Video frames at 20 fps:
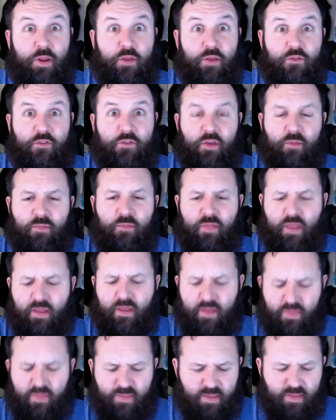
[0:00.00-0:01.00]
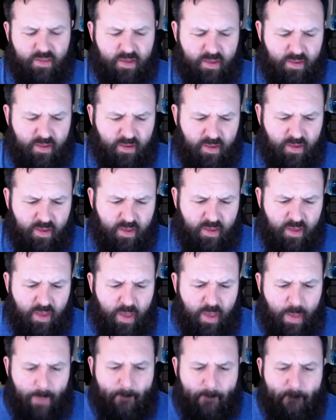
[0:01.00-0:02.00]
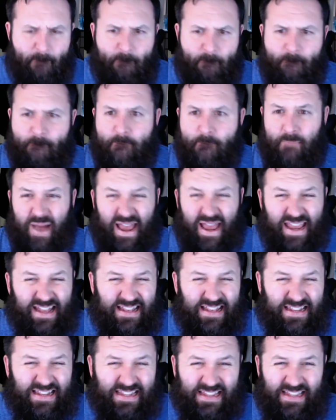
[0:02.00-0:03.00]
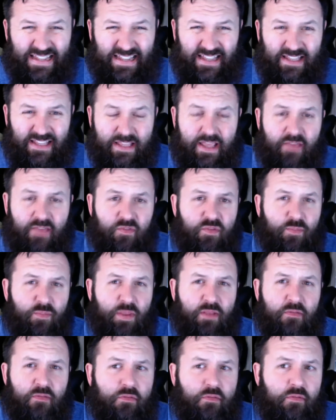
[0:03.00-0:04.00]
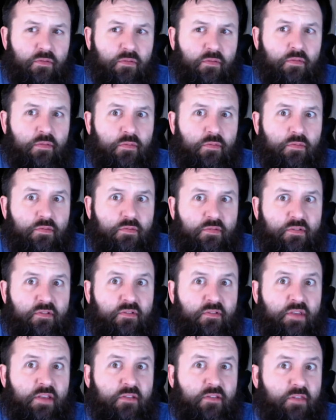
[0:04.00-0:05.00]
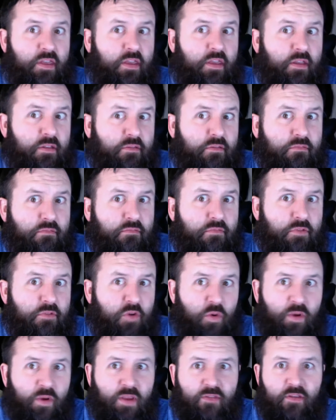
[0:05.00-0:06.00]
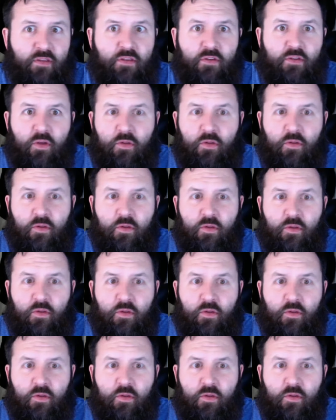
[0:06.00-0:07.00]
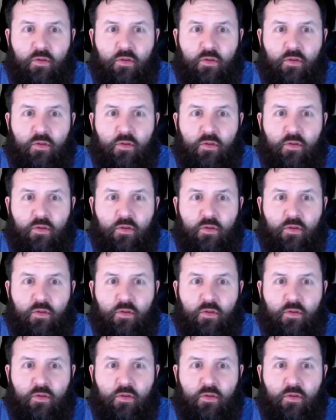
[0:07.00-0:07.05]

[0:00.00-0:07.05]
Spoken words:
cheap. Like I think I might have spent $16 or $18 on it.